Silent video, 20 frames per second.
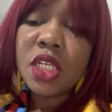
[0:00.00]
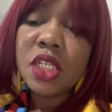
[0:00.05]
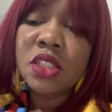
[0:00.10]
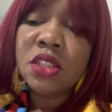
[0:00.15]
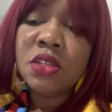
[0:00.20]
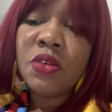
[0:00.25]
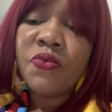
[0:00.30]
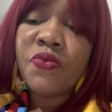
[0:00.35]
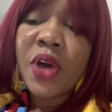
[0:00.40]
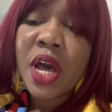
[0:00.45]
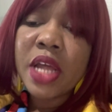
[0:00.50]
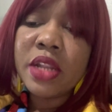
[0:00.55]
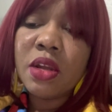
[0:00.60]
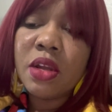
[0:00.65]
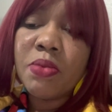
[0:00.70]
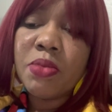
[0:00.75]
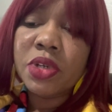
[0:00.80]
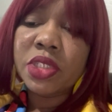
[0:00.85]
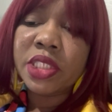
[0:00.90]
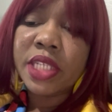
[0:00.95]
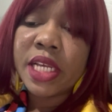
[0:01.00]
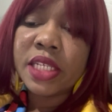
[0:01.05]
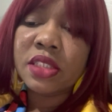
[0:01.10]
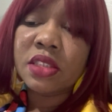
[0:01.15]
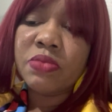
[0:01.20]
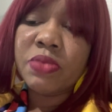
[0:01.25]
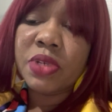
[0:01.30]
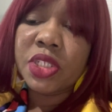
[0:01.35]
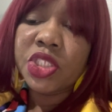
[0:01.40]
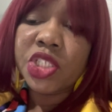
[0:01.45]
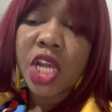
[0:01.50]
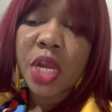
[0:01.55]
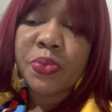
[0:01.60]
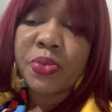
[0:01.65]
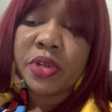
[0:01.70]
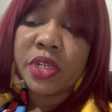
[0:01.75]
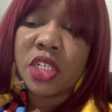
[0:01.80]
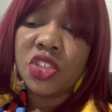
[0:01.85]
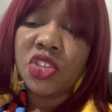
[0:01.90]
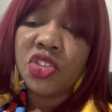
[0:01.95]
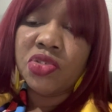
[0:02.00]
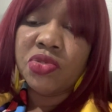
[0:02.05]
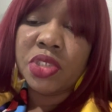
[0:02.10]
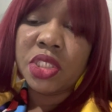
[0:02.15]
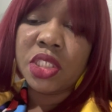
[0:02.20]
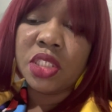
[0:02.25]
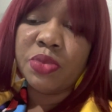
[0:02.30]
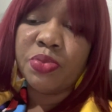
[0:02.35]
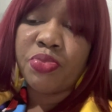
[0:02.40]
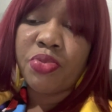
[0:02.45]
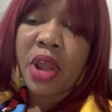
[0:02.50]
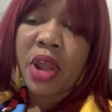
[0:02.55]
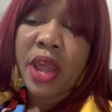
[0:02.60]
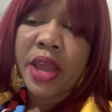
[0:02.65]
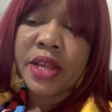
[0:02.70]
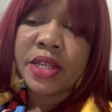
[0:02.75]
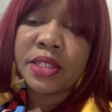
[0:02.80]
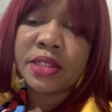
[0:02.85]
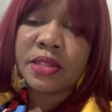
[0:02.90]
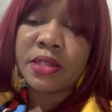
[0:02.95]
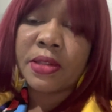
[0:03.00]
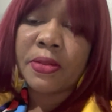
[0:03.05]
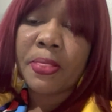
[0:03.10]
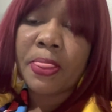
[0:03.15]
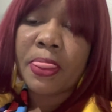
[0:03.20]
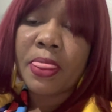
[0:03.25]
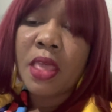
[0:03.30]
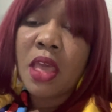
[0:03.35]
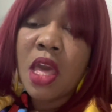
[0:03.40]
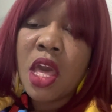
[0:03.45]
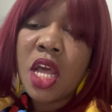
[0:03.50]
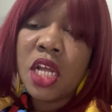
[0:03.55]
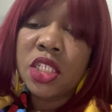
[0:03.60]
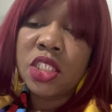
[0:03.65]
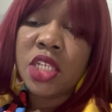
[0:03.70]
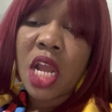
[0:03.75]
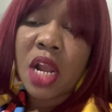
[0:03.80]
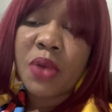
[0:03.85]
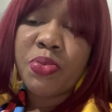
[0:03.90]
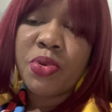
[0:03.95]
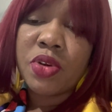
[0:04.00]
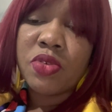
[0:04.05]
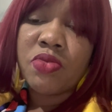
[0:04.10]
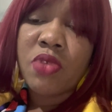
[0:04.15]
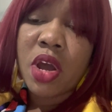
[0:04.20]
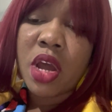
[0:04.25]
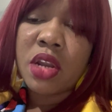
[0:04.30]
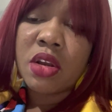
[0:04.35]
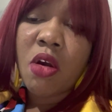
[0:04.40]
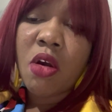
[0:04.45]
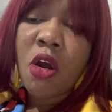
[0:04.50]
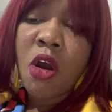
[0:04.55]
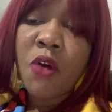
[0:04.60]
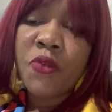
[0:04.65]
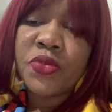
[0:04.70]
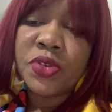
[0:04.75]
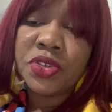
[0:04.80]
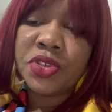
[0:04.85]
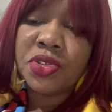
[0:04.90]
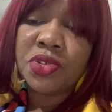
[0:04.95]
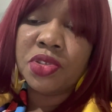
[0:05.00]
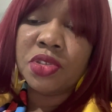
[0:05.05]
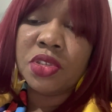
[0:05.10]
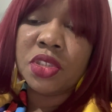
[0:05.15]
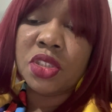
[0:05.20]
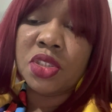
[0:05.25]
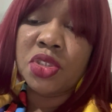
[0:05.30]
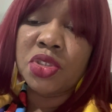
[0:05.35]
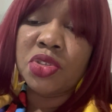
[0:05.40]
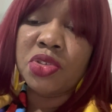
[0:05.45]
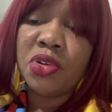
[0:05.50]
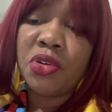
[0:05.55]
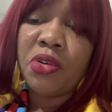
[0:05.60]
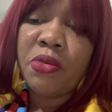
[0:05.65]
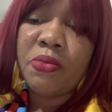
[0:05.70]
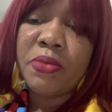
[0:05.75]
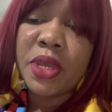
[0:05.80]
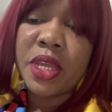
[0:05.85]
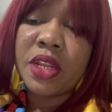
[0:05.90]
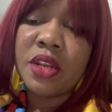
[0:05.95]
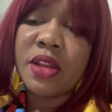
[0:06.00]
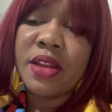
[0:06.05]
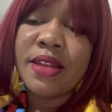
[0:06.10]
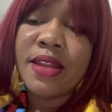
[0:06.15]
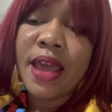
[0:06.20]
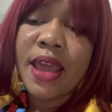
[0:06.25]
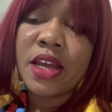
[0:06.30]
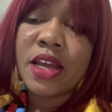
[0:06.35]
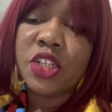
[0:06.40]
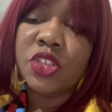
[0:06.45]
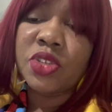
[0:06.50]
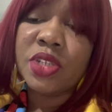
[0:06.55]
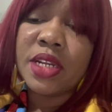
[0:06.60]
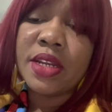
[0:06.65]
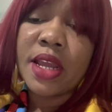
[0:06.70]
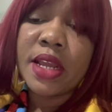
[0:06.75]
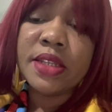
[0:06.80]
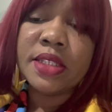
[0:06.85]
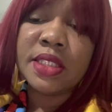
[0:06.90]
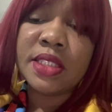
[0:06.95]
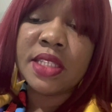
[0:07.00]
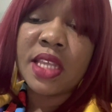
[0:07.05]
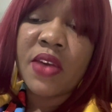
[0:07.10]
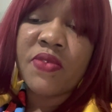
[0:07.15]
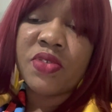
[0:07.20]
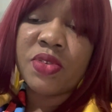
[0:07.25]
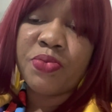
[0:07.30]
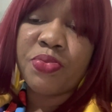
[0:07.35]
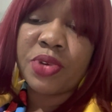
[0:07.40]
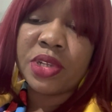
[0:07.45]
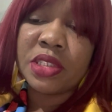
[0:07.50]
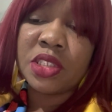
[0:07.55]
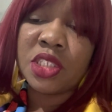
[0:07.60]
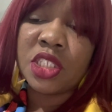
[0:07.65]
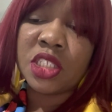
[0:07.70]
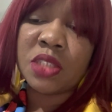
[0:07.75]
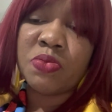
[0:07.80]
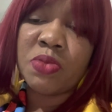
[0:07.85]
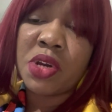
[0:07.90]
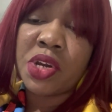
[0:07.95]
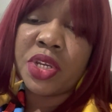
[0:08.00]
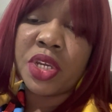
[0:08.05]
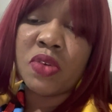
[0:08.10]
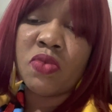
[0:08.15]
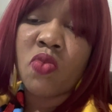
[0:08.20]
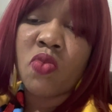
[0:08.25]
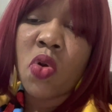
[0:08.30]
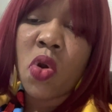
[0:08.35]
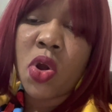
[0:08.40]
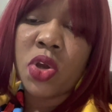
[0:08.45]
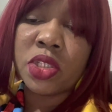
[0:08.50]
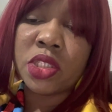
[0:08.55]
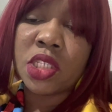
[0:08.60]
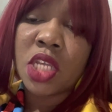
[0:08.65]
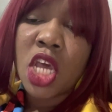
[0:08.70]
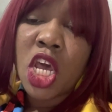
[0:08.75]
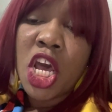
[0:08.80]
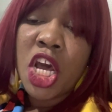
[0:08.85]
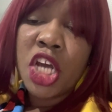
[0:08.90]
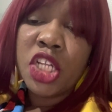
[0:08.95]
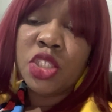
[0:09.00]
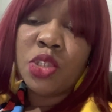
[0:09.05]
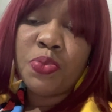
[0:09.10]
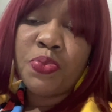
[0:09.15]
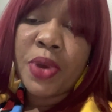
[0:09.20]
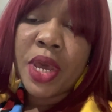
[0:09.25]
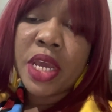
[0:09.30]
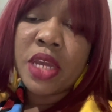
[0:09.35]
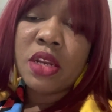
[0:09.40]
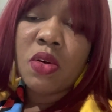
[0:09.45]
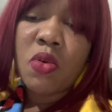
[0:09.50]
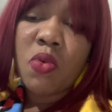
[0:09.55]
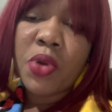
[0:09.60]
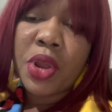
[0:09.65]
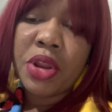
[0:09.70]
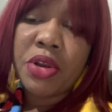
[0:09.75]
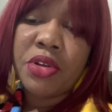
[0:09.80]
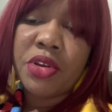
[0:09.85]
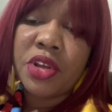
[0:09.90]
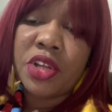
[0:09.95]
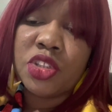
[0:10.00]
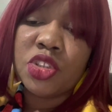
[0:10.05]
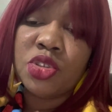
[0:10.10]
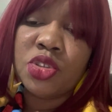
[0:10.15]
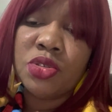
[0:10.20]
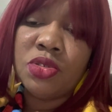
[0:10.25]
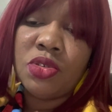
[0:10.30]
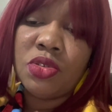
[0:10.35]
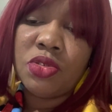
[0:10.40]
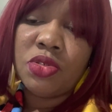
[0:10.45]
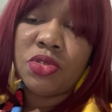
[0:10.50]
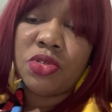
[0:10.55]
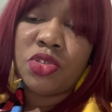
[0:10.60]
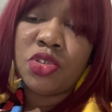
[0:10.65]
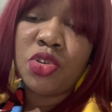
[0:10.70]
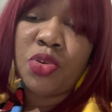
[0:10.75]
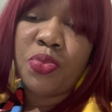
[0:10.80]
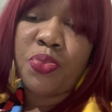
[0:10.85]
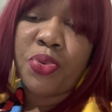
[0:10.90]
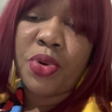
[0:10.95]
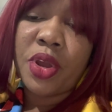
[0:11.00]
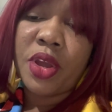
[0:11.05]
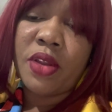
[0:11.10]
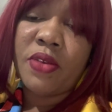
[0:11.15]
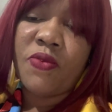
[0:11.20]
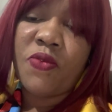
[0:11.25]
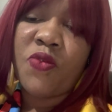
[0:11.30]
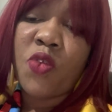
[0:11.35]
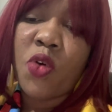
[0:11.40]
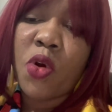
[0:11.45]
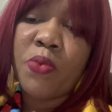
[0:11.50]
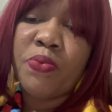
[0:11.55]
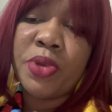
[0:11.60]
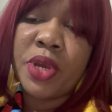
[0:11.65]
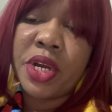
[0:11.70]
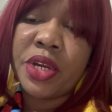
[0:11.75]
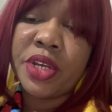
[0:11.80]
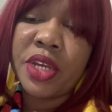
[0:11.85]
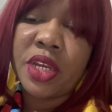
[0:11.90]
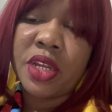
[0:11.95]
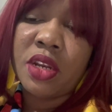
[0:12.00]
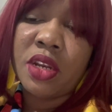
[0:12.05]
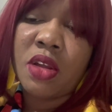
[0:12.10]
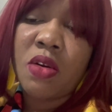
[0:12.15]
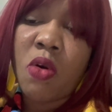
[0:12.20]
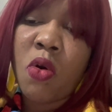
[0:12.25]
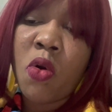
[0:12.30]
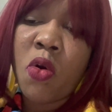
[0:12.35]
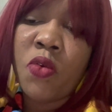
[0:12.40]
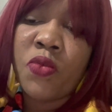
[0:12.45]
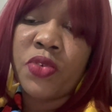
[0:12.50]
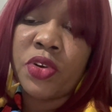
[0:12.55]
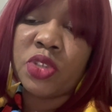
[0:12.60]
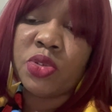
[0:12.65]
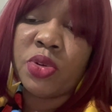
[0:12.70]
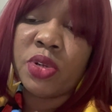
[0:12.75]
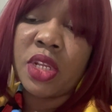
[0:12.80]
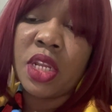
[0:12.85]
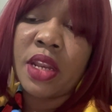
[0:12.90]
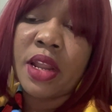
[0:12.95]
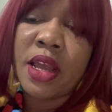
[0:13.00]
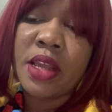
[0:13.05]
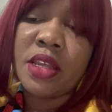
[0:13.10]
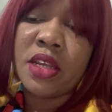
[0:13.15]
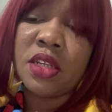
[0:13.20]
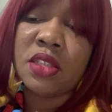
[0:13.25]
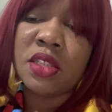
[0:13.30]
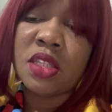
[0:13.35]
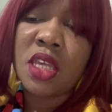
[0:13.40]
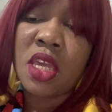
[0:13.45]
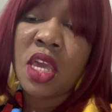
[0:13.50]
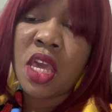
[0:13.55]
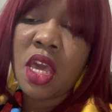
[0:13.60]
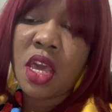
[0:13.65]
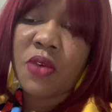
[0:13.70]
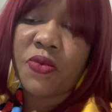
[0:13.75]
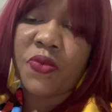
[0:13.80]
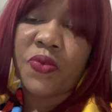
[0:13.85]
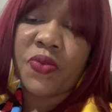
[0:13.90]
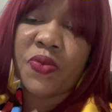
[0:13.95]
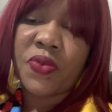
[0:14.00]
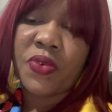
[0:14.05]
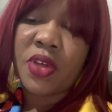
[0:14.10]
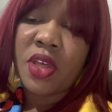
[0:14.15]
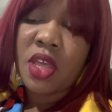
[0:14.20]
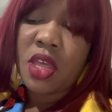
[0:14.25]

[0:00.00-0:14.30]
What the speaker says: to find the most estimated jackpot annuity prize. Jackpot run, officials determined $997.6 million was to pay the winner $2.4 billion over 29 years if